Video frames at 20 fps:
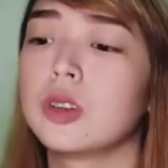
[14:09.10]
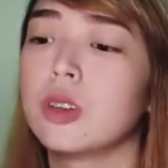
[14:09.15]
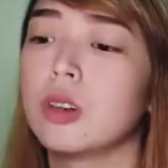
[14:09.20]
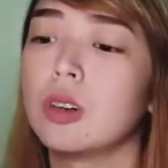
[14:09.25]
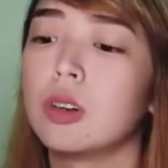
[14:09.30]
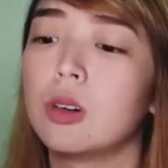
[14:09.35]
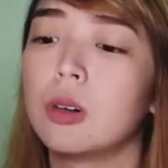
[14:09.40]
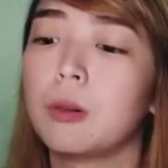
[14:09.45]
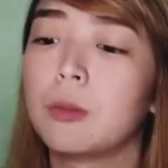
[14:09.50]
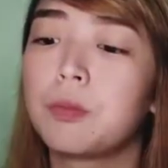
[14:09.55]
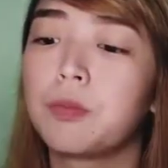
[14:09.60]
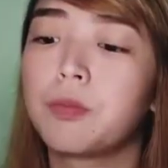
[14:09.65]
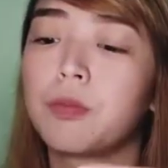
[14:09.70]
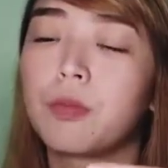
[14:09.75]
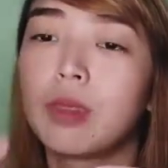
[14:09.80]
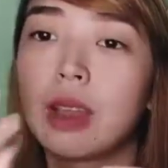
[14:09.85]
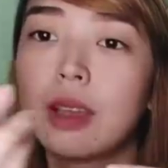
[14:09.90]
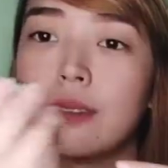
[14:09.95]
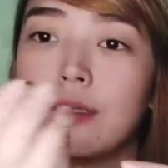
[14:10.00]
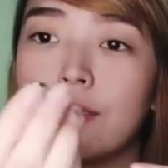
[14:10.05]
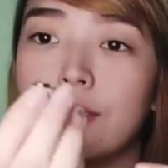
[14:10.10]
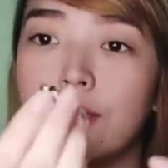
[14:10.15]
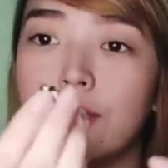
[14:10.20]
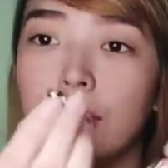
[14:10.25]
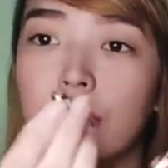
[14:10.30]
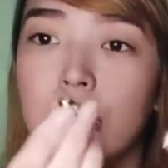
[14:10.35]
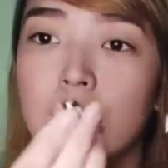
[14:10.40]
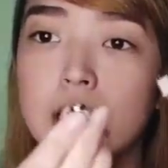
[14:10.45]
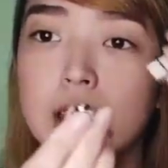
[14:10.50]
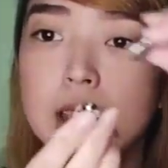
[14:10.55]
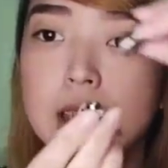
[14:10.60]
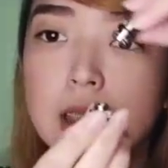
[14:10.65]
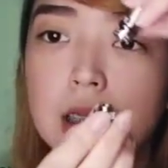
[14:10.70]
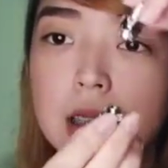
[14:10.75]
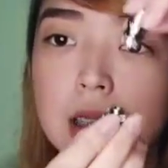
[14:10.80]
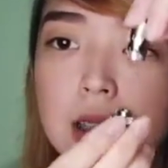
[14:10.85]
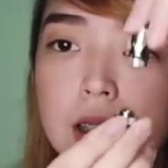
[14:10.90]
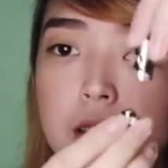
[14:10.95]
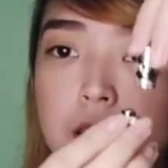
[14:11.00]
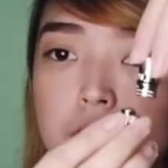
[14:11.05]
So this
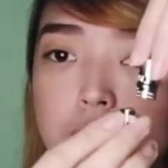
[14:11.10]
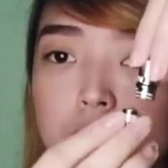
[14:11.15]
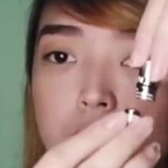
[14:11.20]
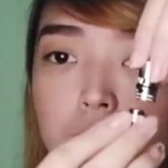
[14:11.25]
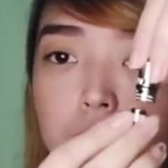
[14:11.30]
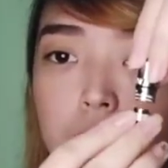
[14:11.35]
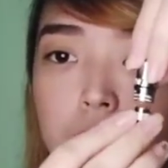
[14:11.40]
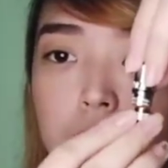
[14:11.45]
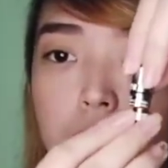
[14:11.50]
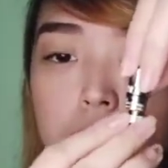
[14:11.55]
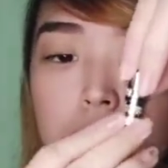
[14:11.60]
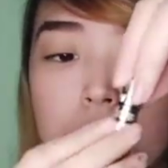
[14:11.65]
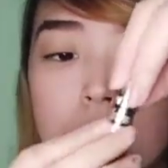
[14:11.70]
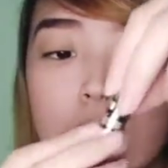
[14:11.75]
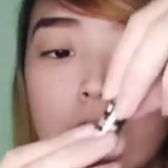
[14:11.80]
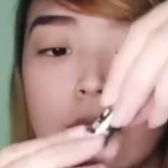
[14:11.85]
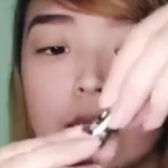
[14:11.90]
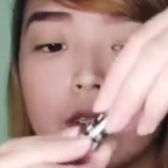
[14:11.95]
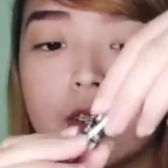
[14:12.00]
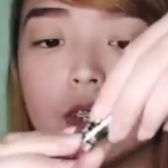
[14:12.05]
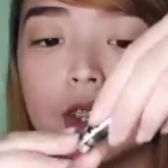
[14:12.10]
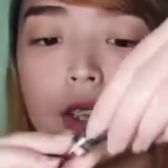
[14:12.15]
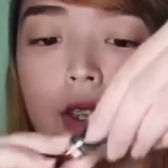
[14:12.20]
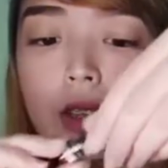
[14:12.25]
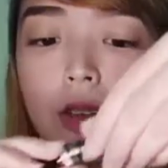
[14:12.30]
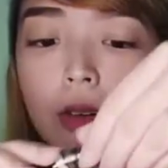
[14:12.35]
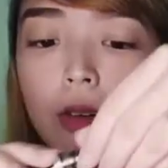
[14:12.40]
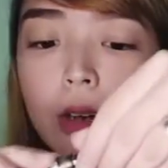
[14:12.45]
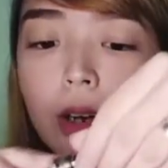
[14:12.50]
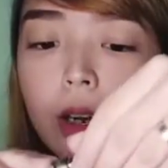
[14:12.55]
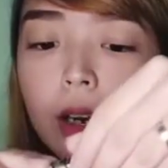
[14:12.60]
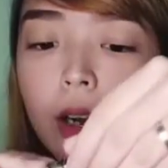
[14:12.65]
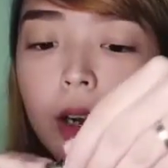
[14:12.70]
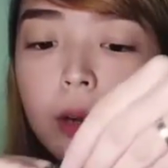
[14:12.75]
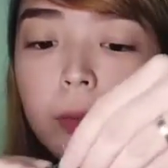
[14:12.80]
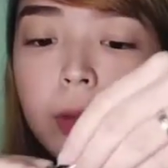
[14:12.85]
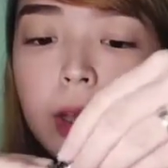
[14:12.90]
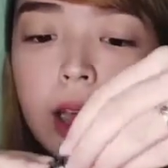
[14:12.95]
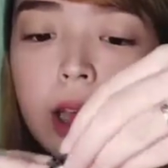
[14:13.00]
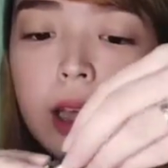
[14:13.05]
is what you connect to your
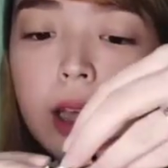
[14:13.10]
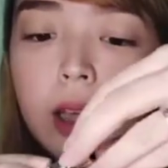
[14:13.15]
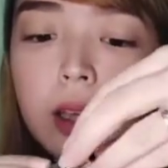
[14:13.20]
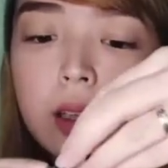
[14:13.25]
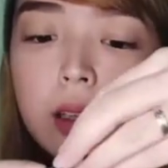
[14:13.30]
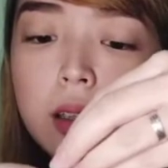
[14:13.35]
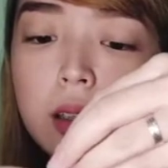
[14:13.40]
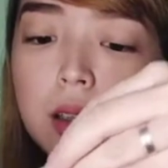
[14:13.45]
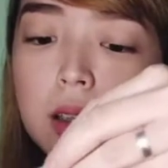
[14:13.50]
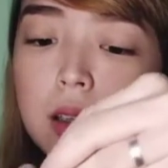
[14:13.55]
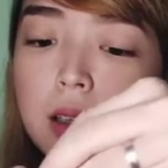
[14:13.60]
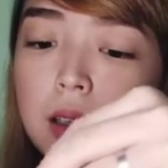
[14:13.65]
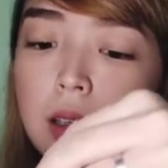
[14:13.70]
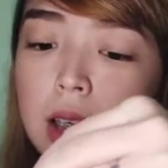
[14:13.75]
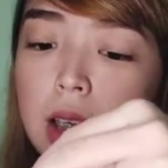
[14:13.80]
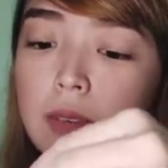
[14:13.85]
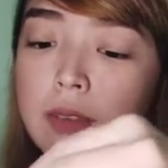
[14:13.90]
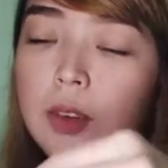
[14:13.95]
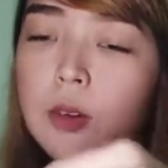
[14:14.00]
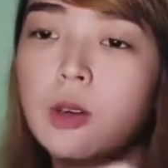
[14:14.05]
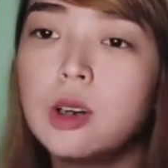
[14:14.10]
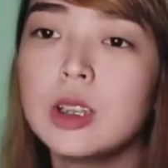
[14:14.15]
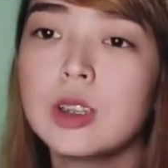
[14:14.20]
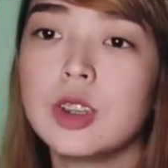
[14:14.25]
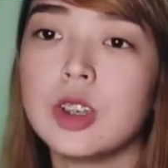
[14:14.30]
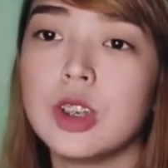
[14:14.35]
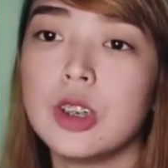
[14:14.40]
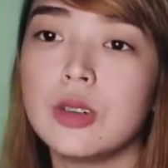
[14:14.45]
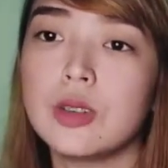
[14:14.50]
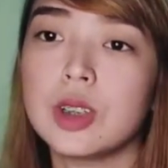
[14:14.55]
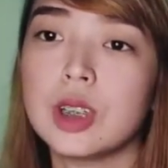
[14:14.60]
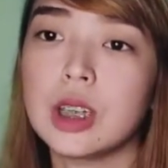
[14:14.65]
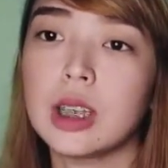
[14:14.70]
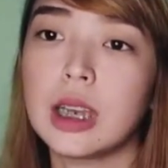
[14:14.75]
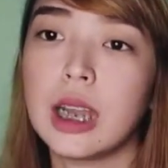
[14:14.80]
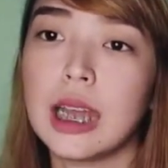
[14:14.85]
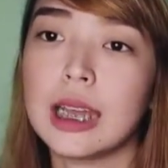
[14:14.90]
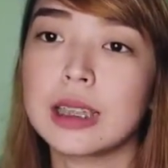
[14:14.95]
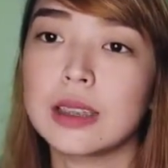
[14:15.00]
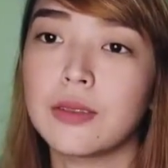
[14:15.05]
RBA if you want to use
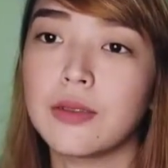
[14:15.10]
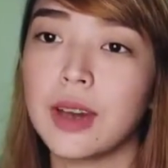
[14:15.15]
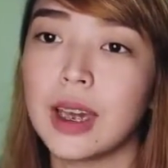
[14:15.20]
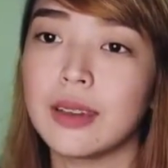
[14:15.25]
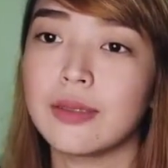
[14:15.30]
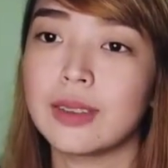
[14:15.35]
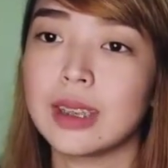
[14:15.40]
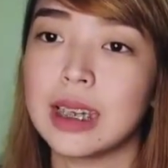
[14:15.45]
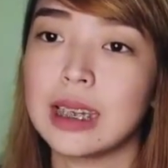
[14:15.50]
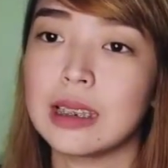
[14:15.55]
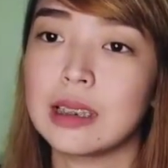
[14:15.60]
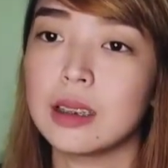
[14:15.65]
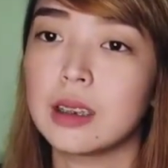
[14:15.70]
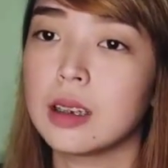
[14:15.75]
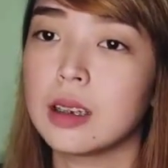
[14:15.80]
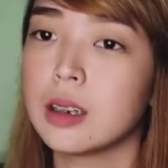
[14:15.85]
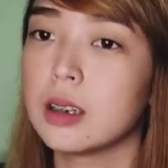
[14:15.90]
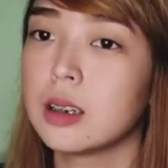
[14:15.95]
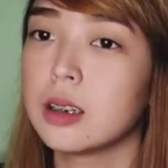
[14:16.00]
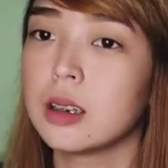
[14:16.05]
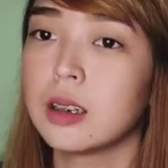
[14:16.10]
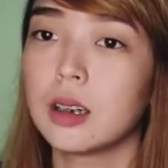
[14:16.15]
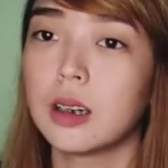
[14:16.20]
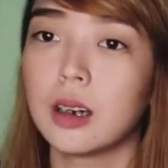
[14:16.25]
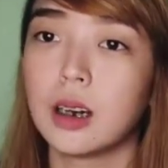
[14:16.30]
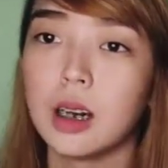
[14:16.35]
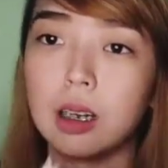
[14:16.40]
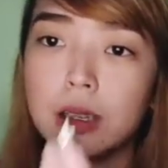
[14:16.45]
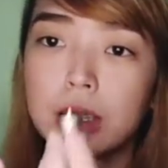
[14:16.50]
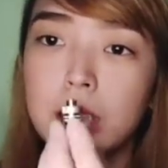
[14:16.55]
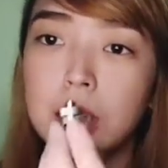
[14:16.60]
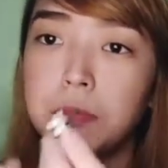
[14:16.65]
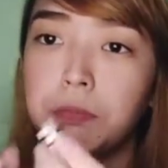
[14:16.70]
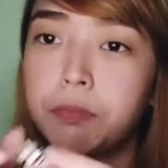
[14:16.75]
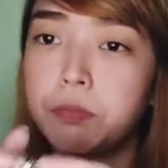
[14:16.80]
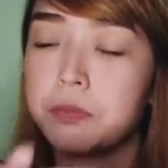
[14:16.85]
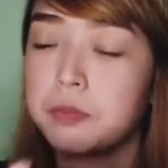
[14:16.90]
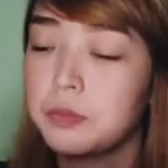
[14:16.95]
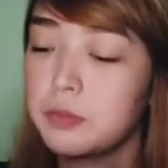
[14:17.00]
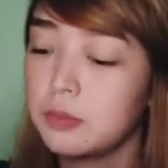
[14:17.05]
it as a 510 tip.
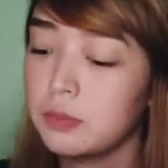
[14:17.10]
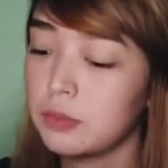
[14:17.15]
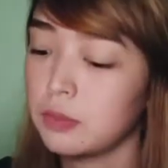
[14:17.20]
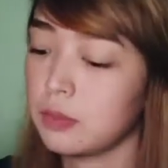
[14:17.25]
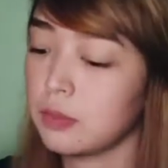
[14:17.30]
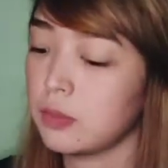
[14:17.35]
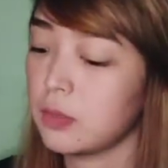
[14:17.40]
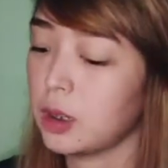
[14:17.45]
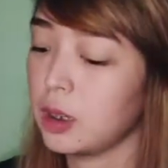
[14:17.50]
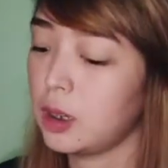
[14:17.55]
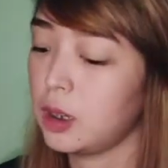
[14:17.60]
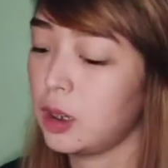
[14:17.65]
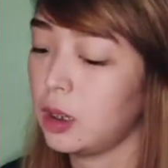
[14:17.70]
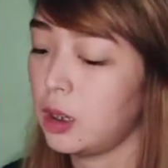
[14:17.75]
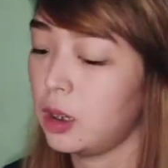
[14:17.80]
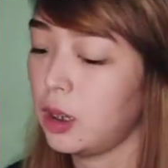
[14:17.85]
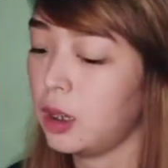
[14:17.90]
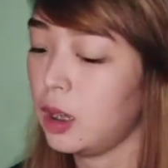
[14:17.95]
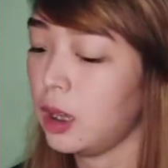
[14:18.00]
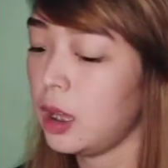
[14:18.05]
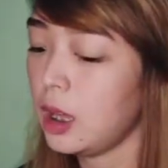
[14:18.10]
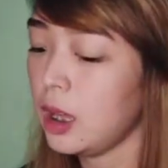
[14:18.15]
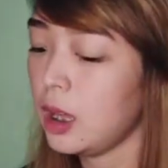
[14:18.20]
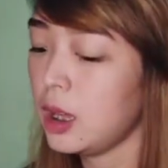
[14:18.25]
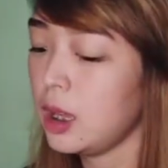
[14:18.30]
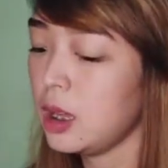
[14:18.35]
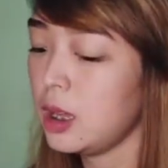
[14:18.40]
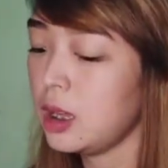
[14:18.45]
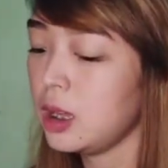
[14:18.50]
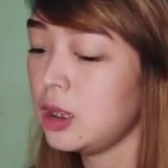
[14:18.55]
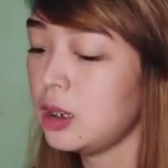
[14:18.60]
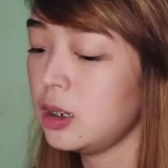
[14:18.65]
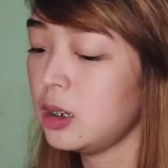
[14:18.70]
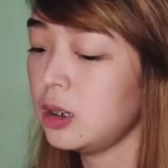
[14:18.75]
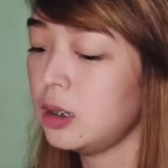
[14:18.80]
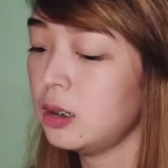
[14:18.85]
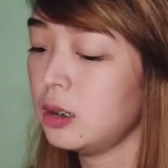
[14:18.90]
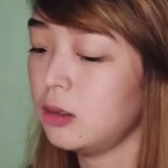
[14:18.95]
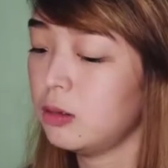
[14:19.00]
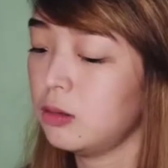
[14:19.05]
And
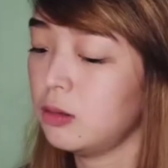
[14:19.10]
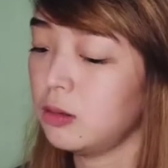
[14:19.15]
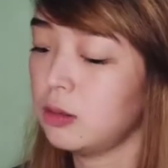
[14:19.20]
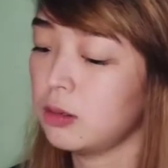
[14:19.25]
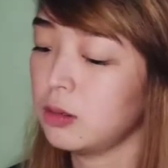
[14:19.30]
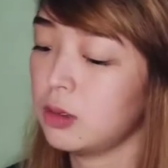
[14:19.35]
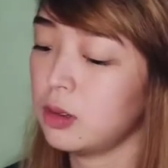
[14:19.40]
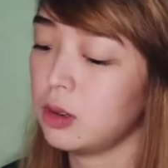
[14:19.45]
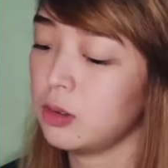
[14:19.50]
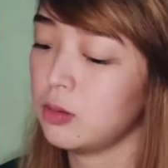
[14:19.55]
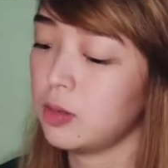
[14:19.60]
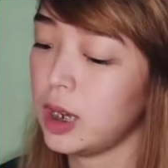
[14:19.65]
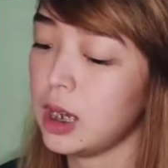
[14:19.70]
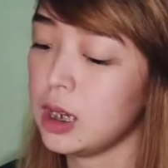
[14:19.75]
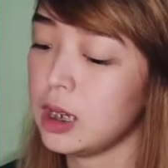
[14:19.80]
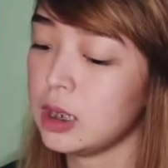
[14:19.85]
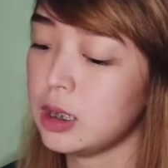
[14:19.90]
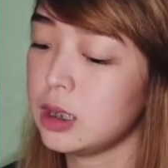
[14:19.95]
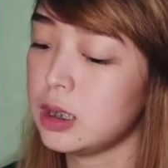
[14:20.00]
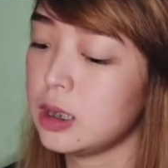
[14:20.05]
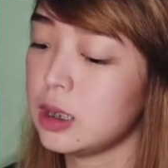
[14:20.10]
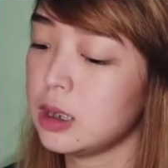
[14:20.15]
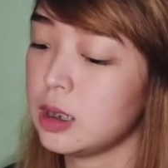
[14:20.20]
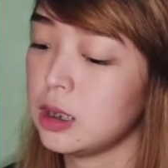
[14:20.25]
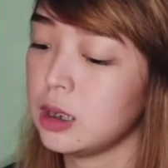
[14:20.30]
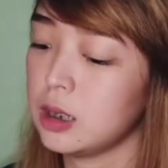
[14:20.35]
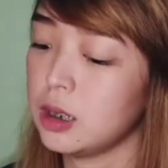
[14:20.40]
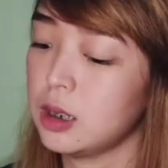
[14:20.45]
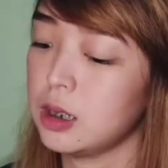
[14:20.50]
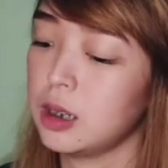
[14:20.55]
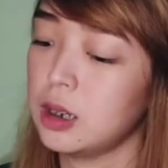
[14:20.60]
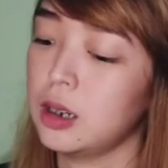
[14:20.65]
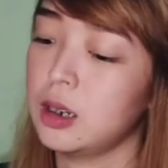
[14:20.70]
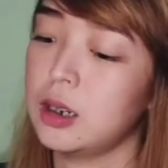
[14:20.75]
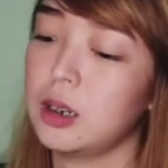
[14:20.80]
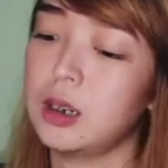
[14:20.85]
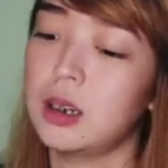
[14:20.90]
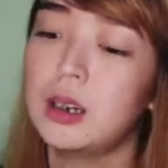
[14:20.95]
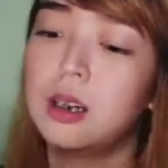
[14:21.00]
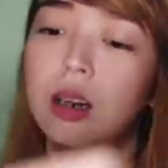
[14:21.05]
the rest
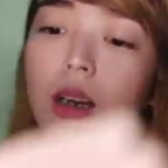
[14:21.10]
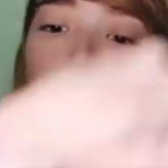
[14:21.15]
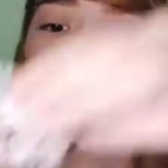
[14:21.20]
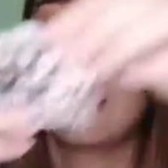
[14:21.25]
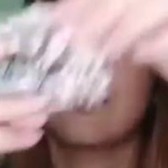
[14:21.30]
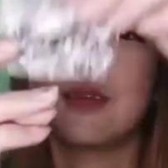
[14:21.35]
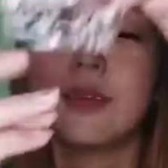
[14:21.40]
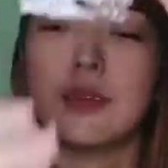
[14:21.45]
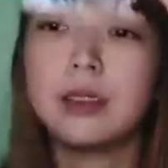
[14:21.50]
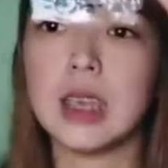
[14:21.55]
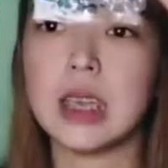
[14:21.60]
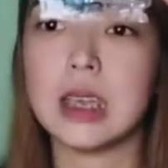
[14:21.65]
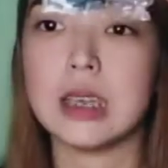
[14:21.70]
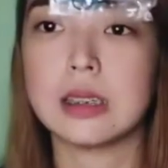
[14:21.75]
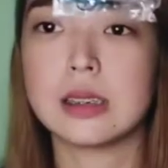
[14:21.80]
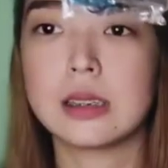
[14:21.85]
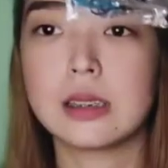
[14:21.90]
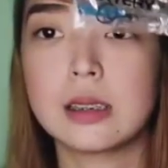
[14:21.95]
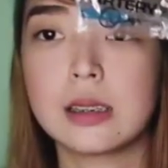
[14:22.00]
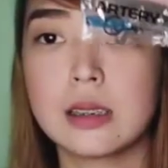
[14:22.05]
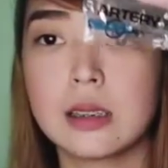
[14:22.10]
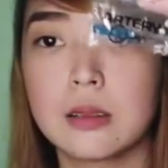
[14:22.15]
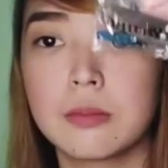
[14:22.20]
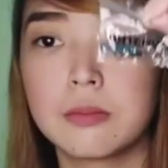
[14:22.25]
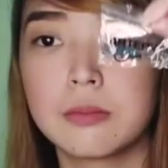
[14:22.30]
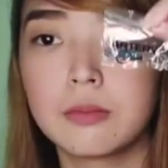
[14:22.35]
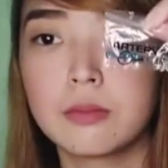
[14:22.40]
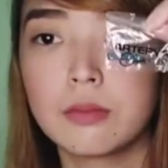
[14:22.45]
are these.